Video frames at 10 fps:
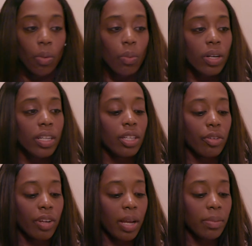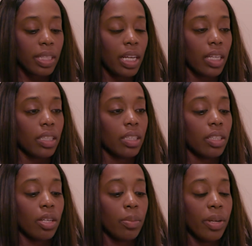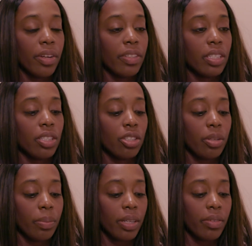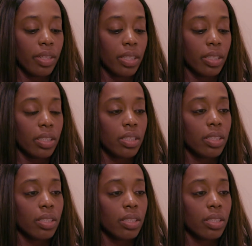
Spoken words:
What are the cramps like in comparison to your periods?